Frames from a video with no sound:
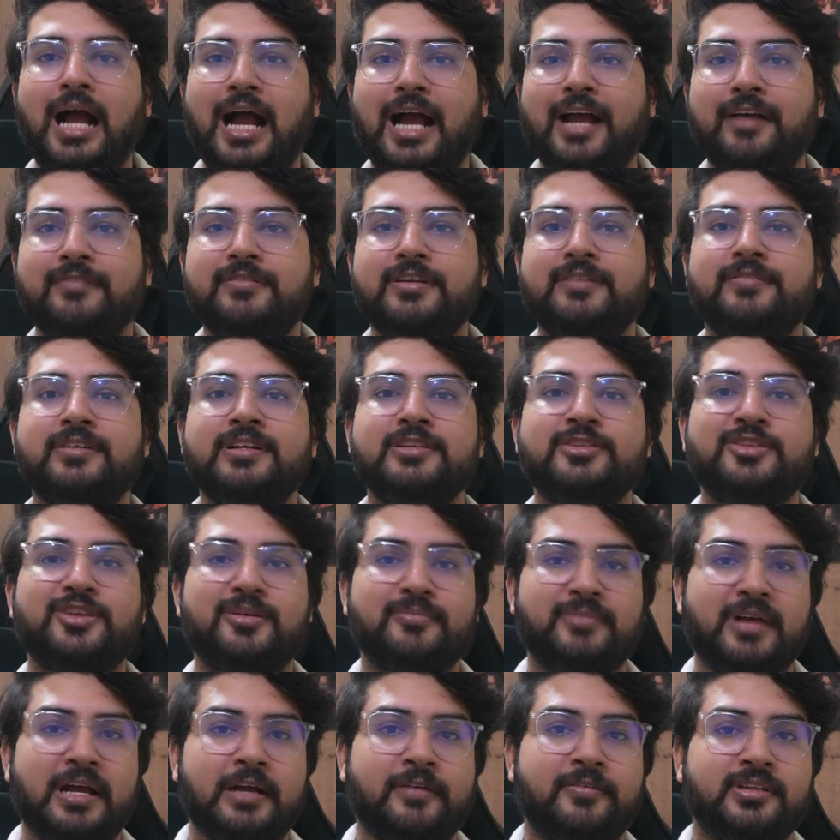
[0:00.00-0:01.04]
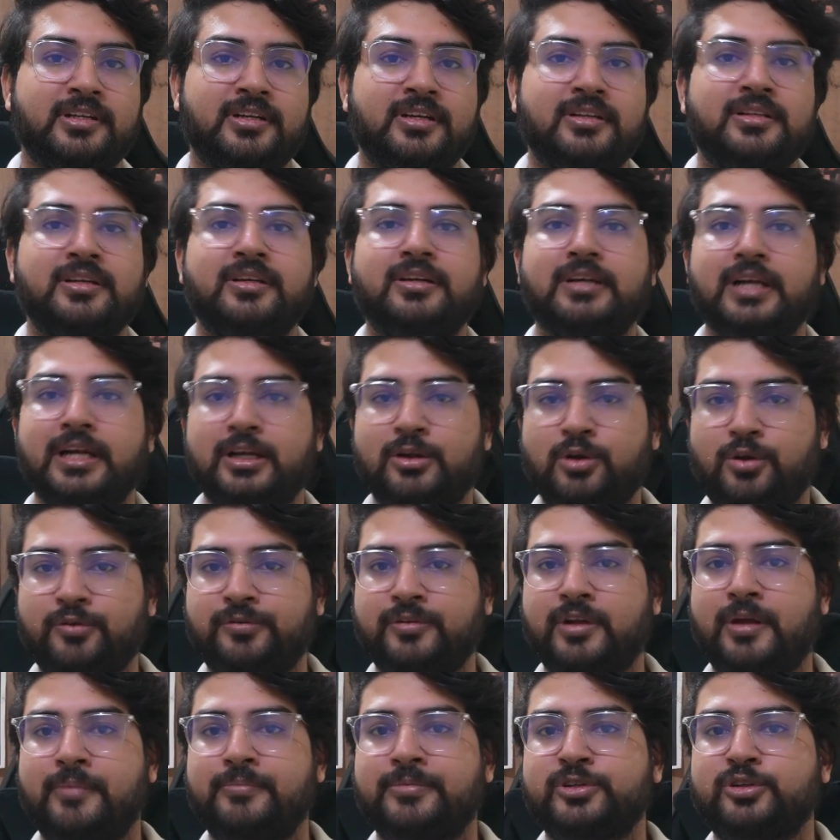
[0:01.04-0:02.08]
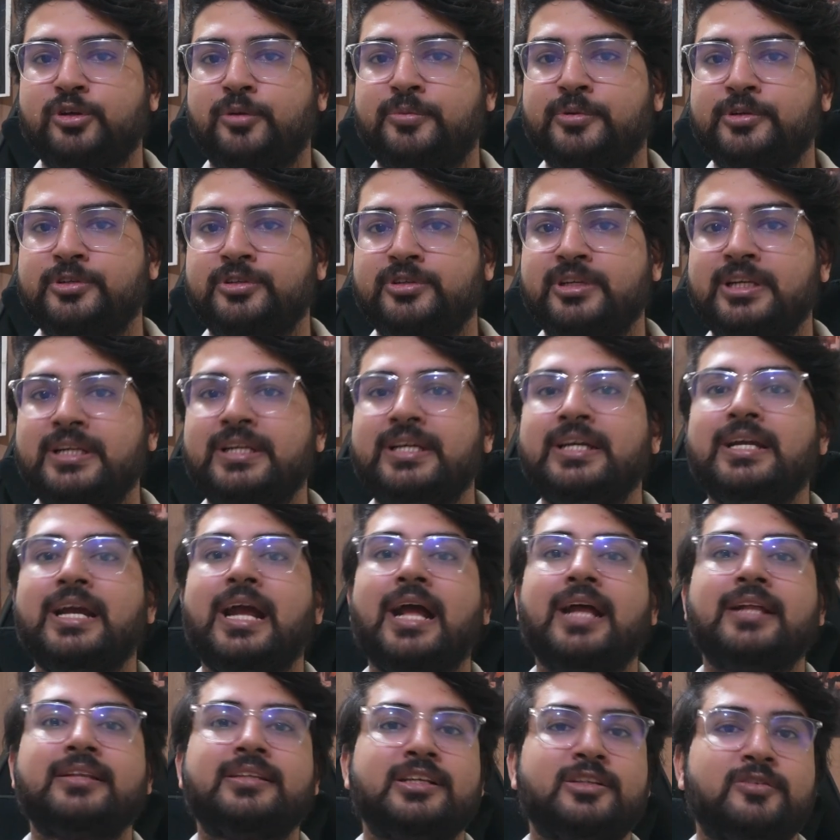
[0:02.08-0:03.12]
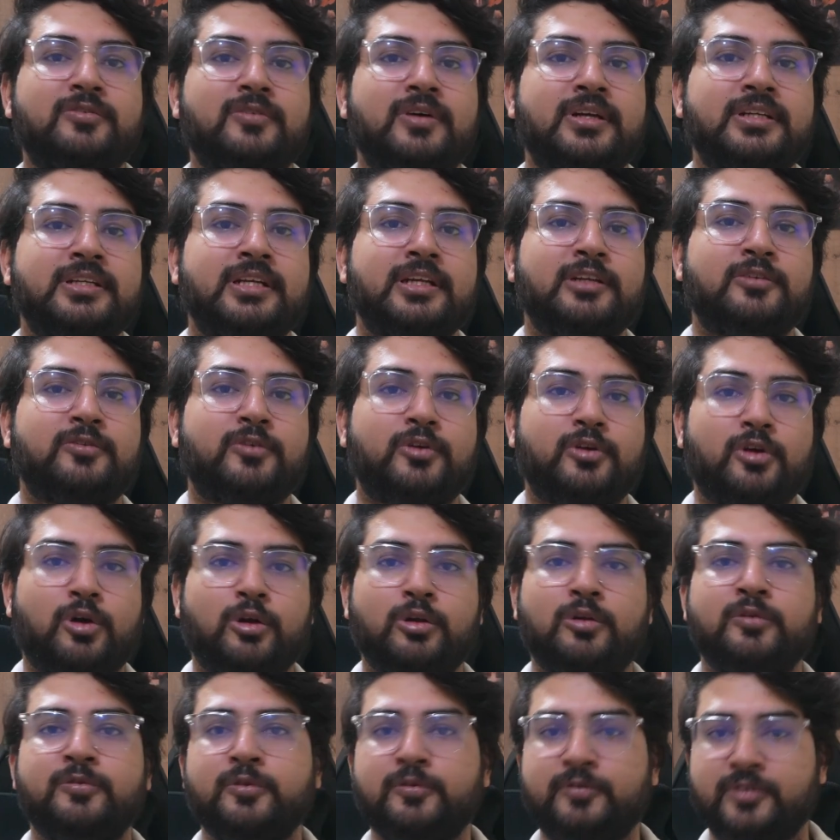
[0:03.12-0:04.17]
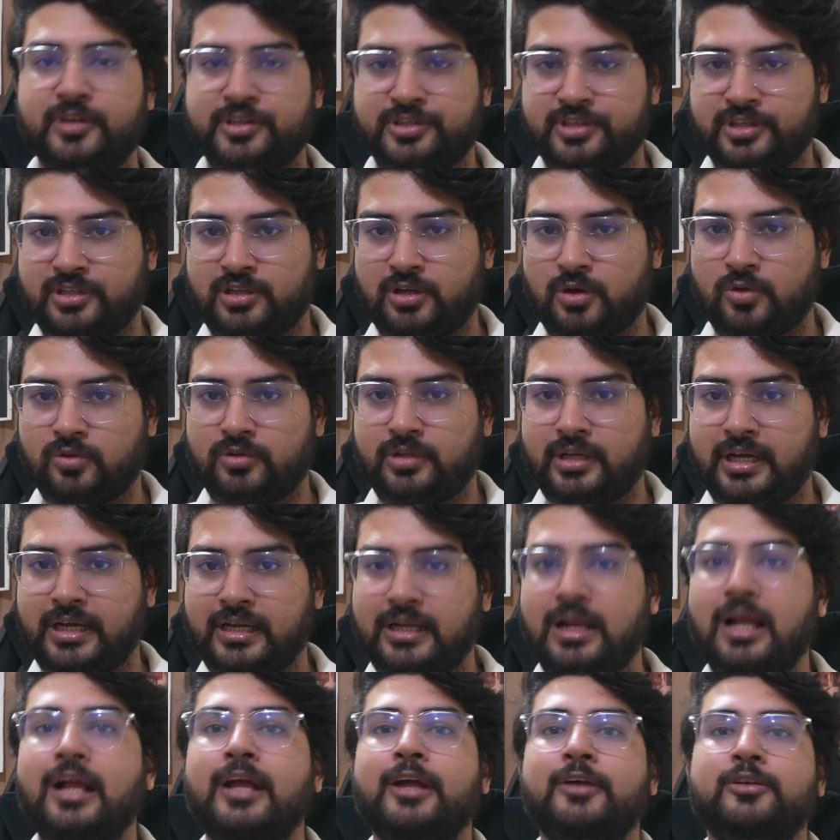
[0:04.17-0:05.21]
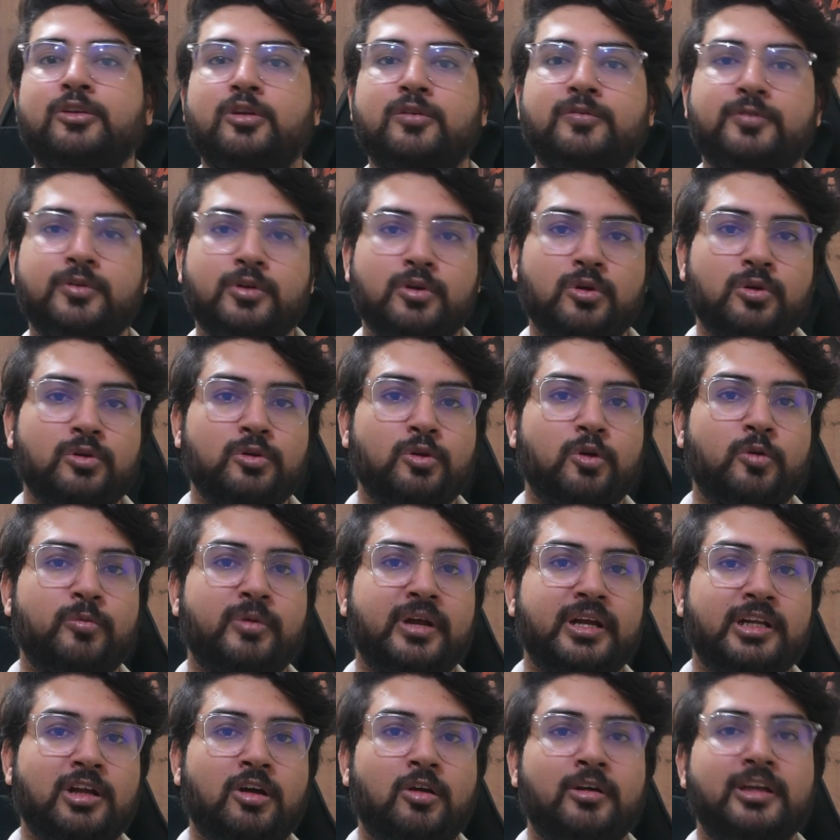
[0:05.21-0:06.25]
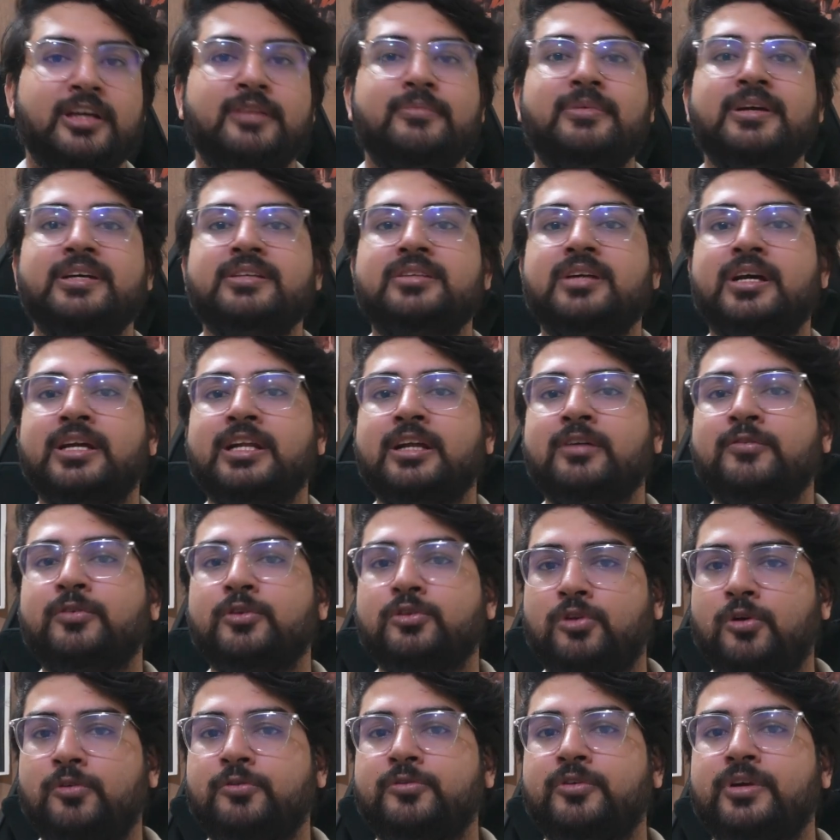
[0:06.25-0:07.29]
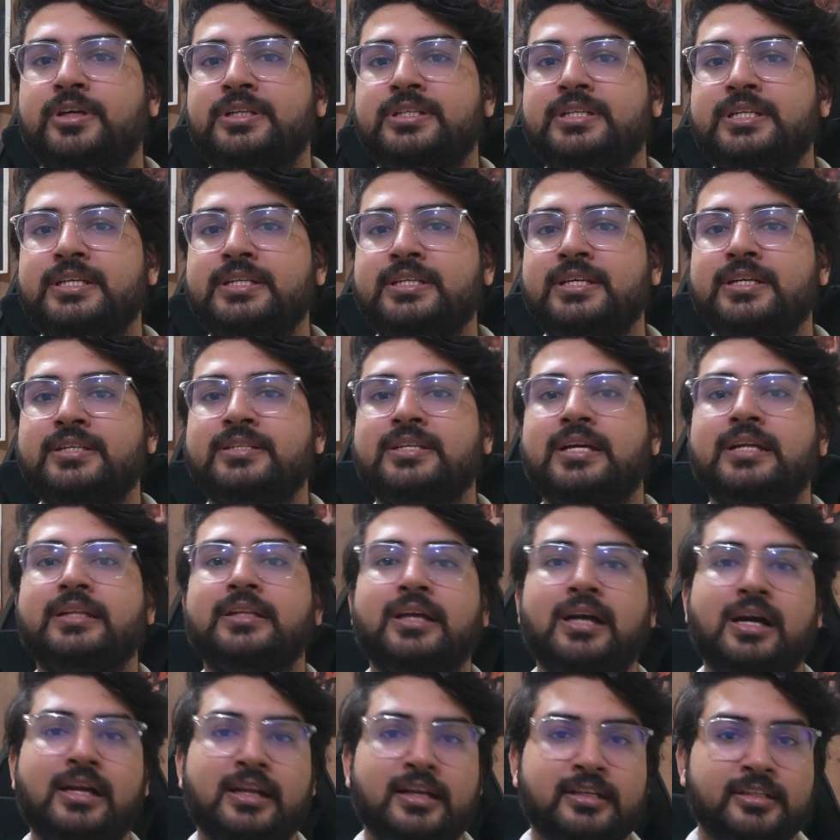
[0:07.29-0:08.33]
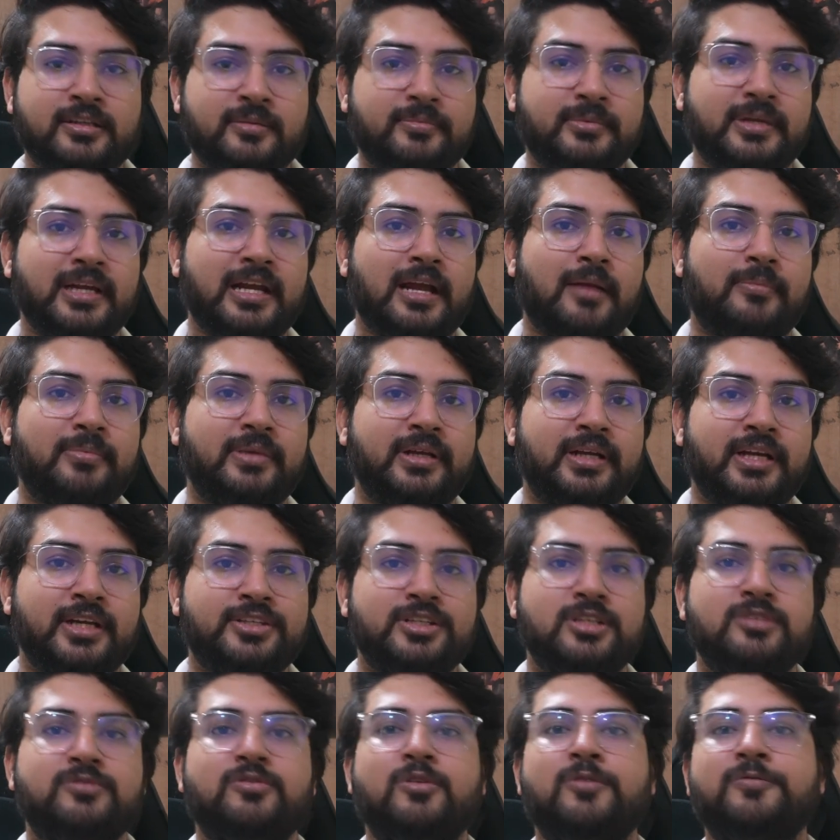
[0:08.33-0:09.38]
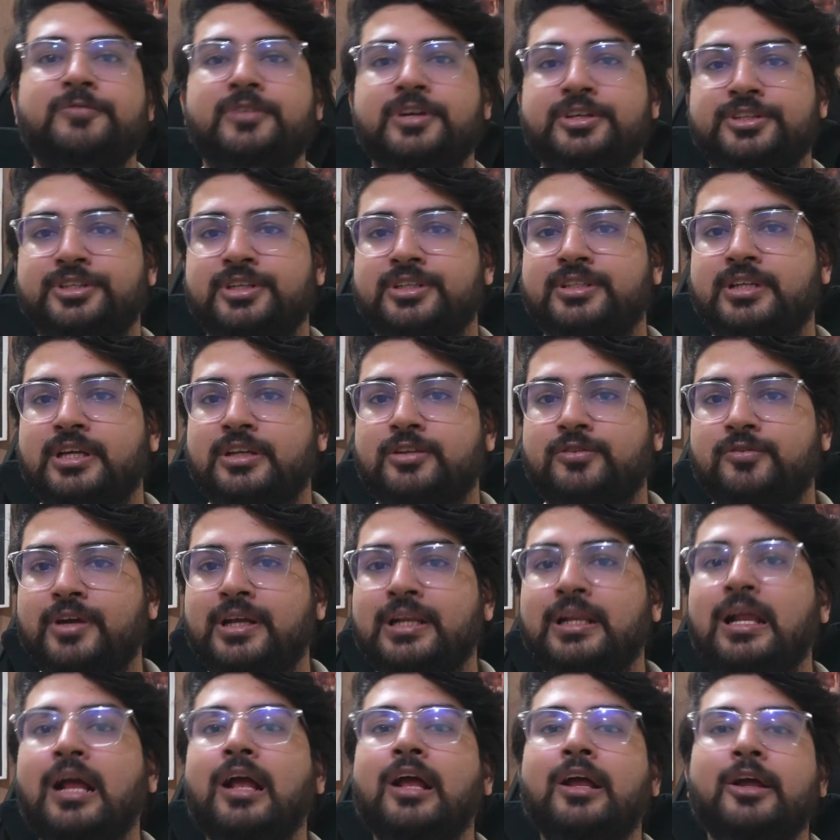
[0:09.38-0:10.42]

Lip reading: Hi everyone, so I'm back with another great off-campus opportunity, and this one is for all of you freshers out there. So if you don't know by now, eBay is hiring for software engineers and they are accepting applications from freshers as well.